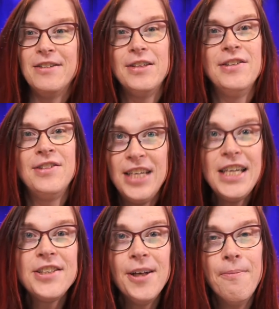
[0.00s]

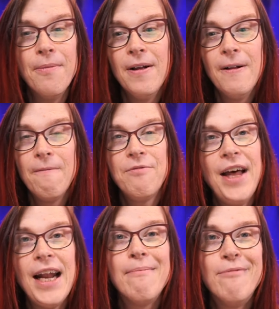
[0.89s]
system that
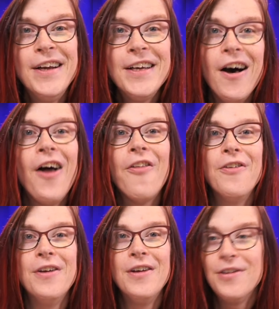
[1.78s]
I bring on
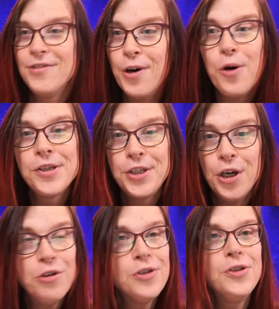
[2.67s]
the whole
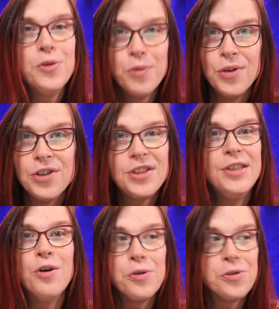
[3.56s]
show. So you will see the
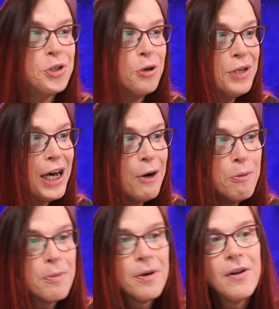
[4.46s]
whole show now,
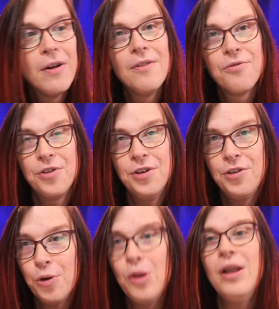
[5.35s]
the
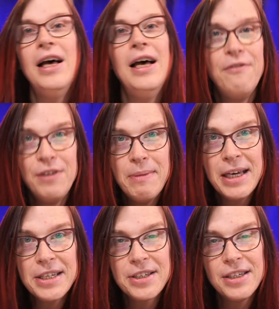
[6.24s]
whole
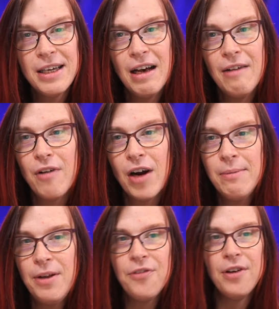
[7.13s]
vMix
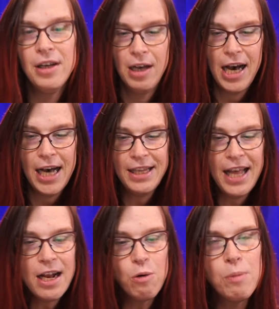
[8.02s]
environment. And
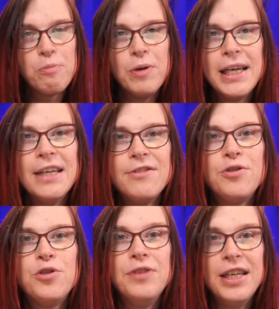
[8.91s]
then I will bring it
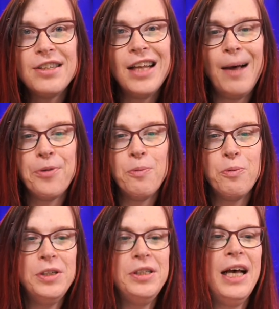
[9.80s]
to this laptop,
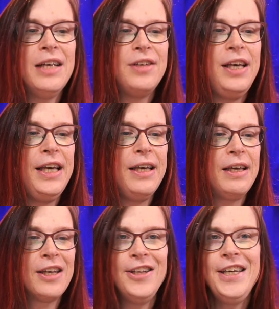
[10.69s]
which has a
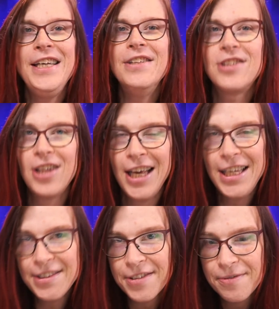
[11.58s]
clean
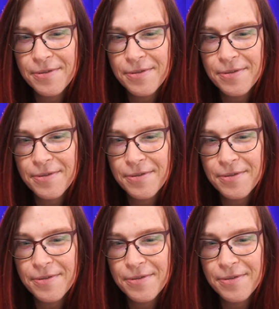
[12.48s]
slate.